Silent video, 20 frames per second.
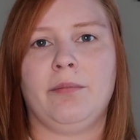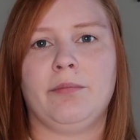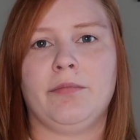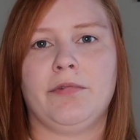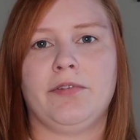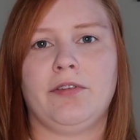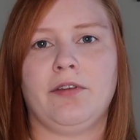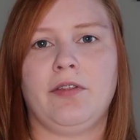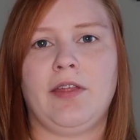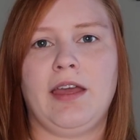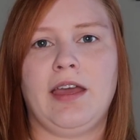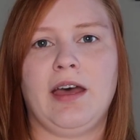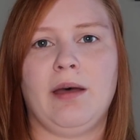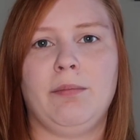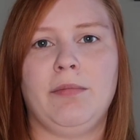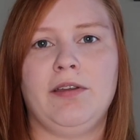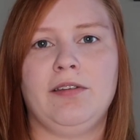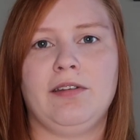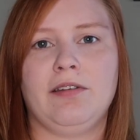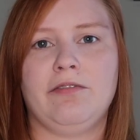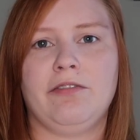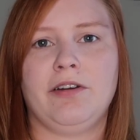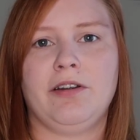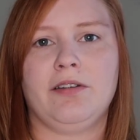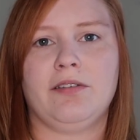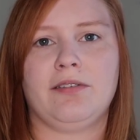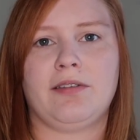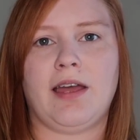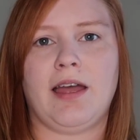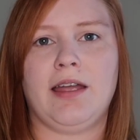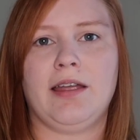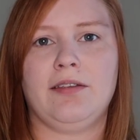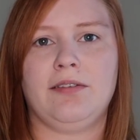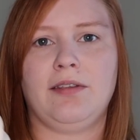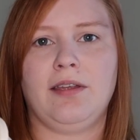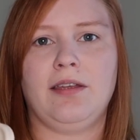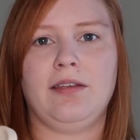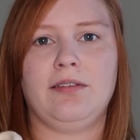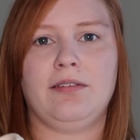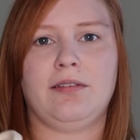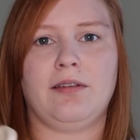So they come in different sizes.